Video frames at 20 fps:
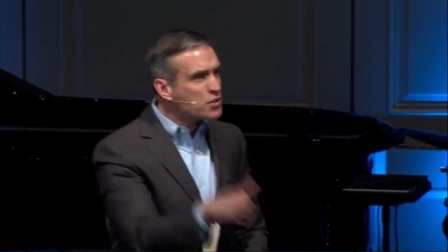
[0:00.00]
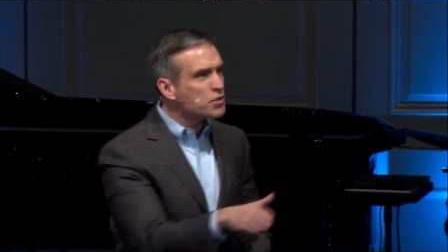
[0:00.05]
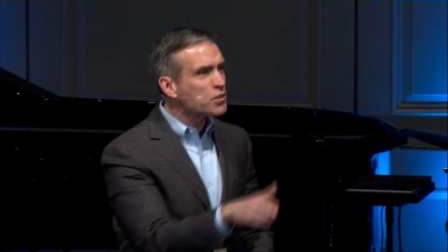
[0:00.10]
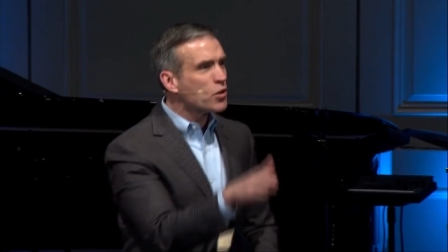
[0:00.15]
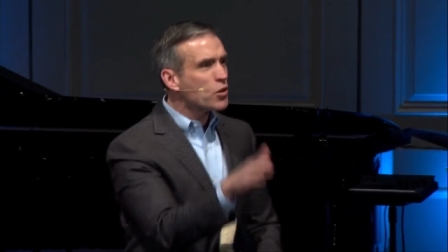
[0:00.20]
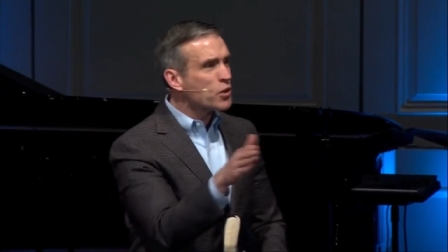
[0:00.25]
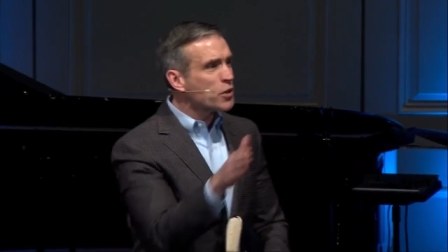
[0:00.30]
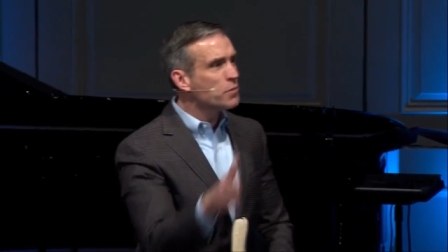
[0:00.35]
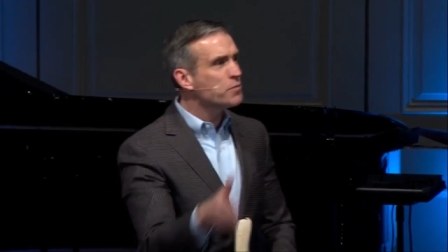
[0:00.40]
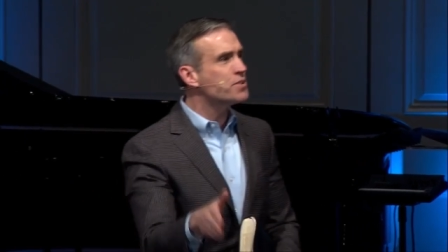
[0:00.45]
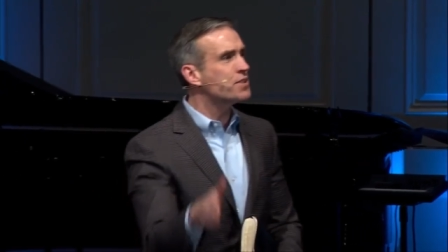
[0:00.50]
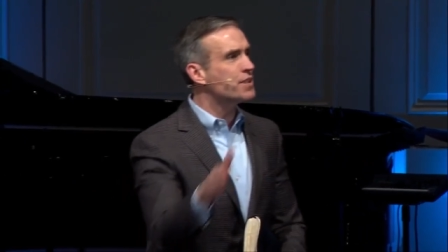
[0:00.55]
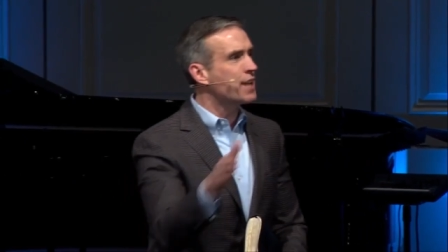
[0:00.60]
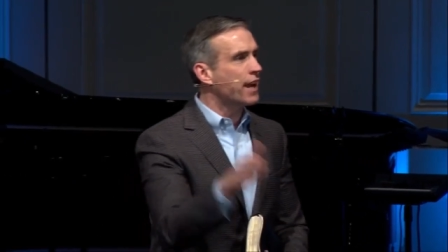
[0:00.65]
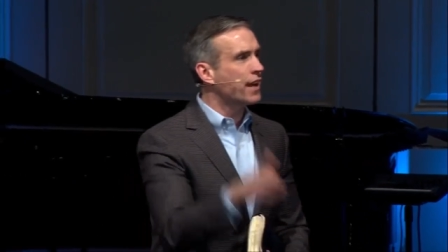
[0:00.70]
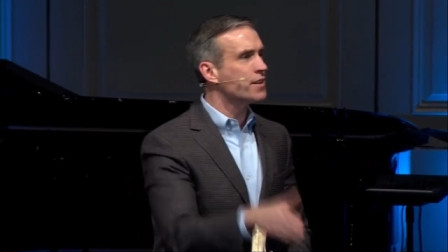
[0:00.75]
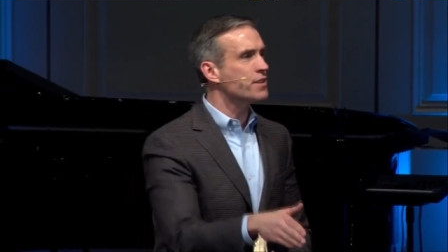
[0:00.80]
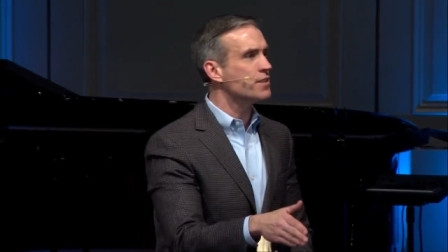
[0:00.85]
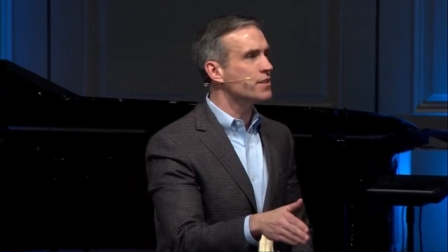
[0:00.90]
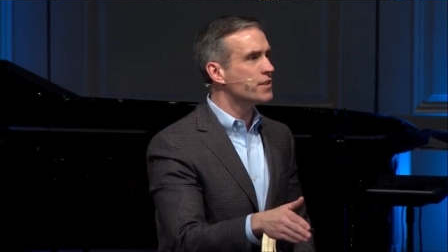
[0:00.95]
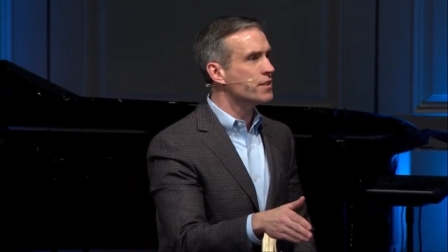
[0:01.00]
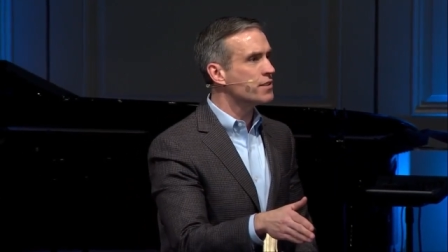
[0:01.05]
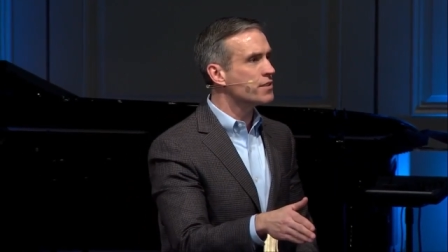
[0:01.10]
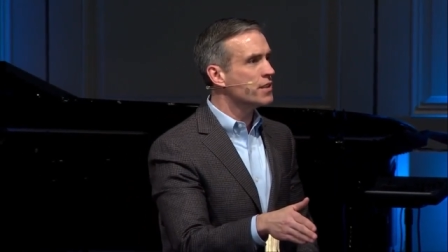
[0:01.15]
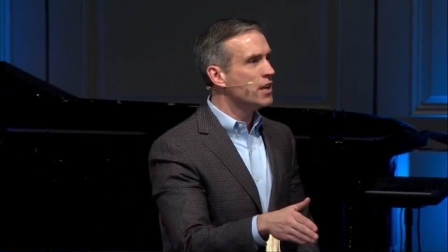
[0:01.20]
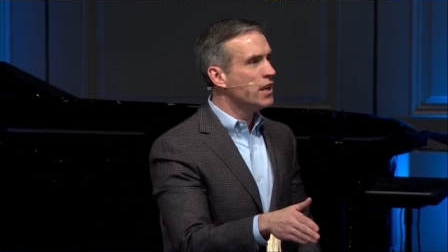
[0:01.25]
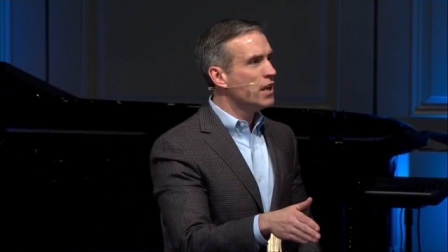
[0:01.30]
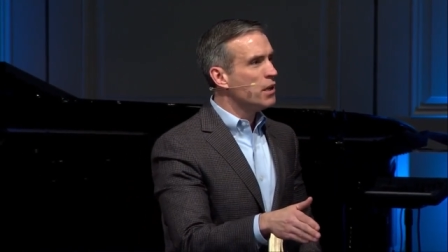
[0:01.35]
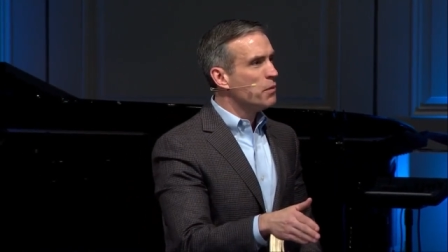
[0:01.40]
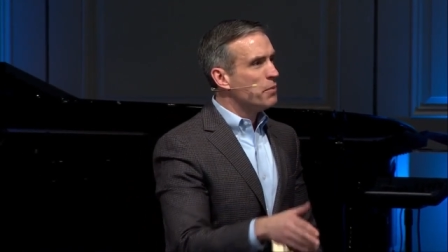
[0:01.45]

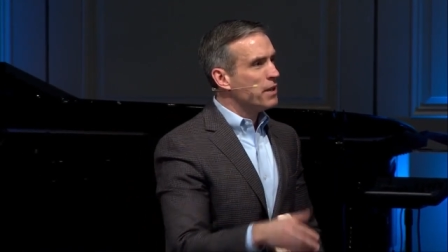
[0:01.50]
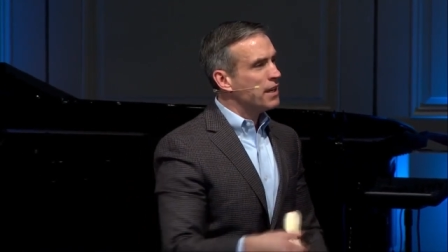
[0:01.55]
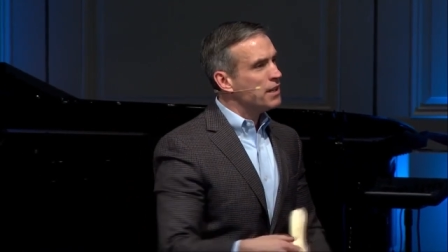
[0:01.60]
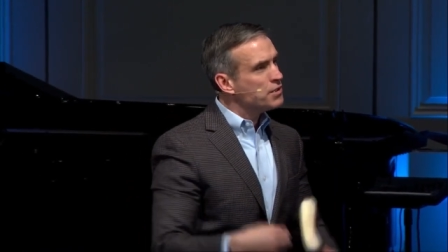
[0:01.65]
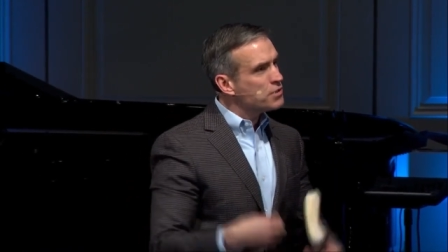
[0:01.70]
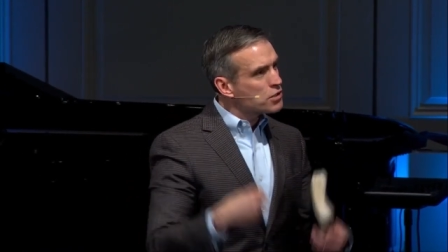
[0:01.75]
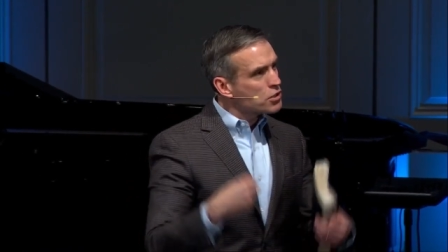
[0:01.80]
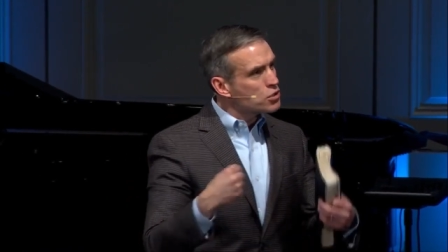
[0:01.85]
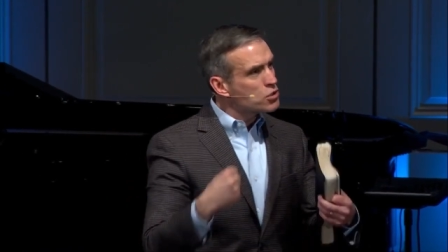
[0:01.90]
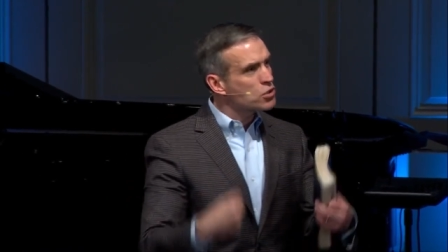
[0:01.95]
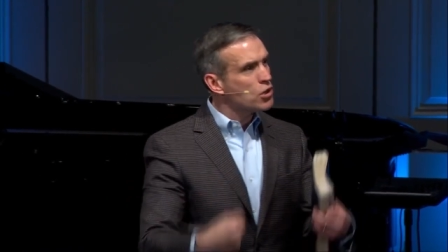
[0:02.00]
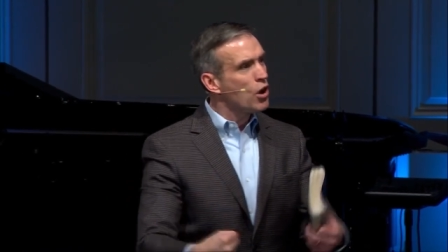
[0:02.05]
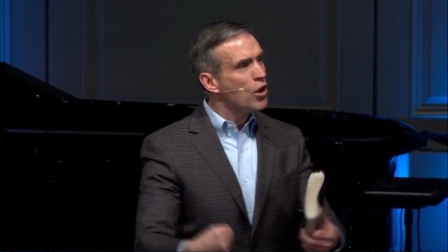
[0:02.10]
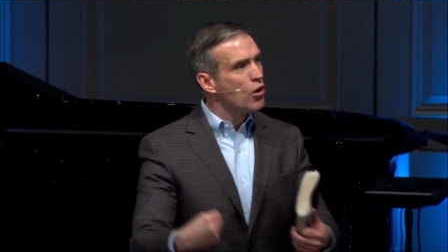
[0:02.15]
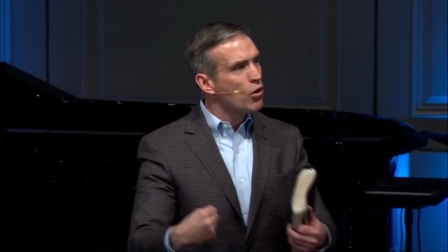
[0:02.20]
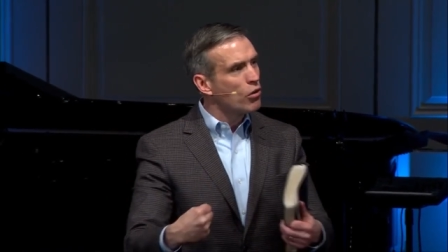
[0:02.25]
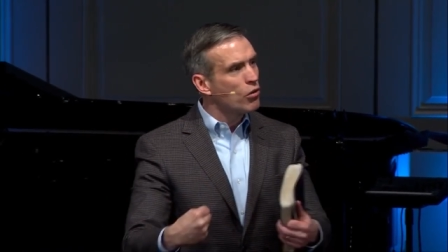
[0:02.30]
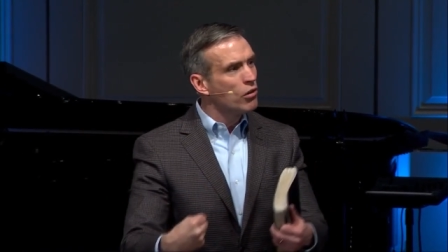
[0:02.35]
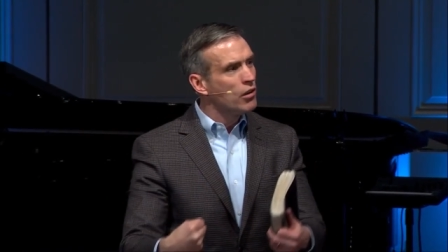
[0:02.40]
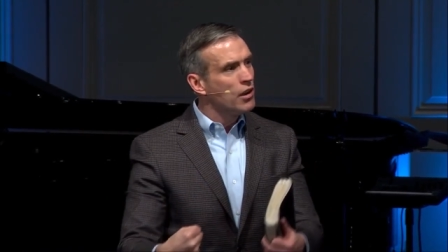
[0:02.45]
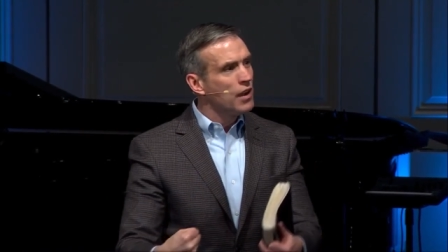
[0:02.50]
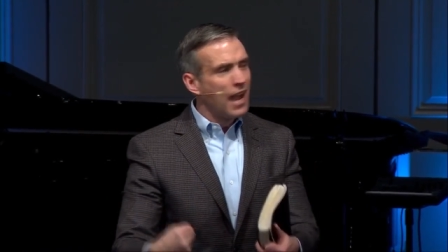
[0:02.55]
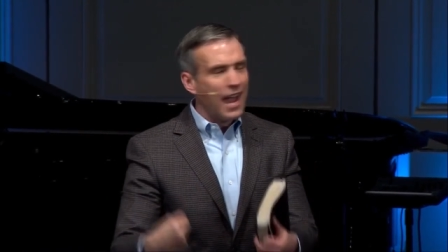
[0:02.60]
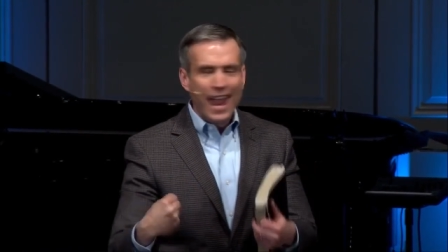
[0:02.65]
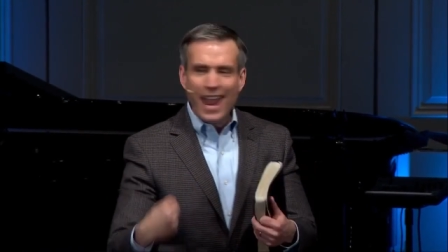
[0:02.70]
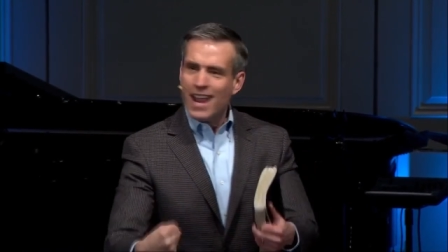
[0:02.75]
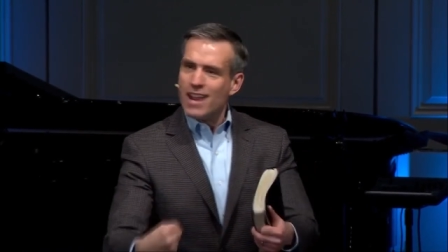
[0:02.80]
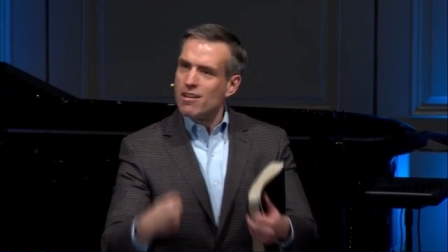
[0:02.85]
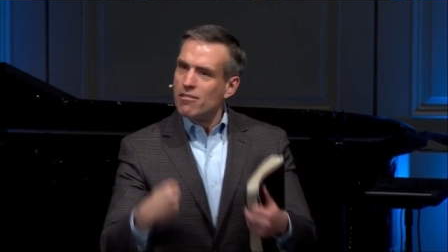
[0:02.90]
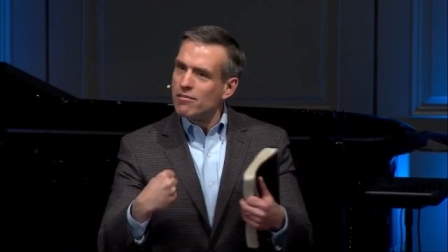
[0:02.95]
circumstances, begins to show
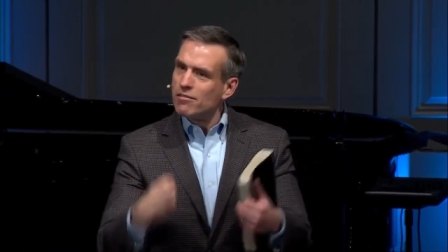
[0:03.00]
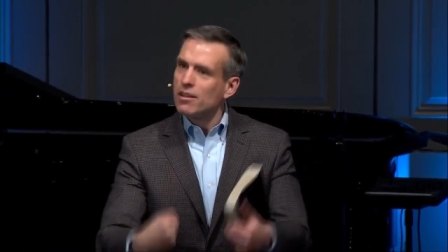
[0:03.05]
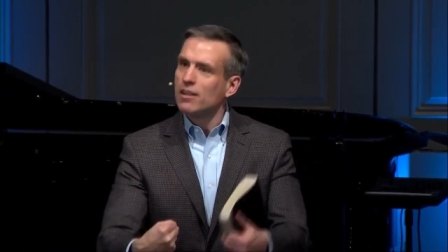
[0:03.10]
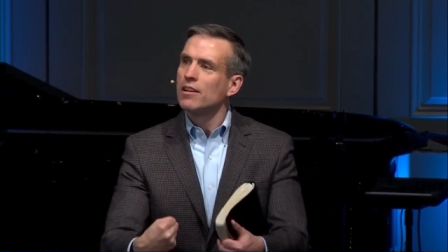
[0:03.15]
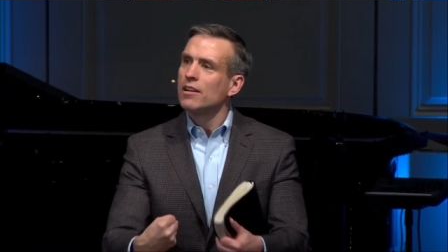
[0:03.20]
hey,